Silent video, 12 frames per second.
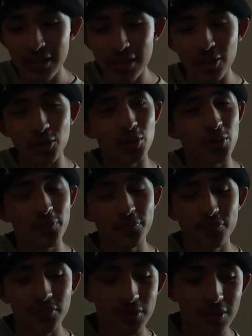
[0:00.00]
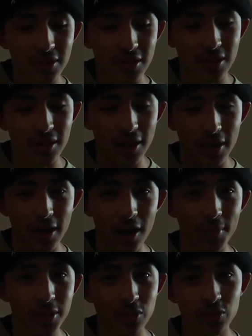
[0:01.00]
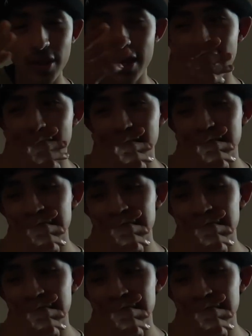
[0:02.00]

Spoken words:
I don't know. I got my suitcase.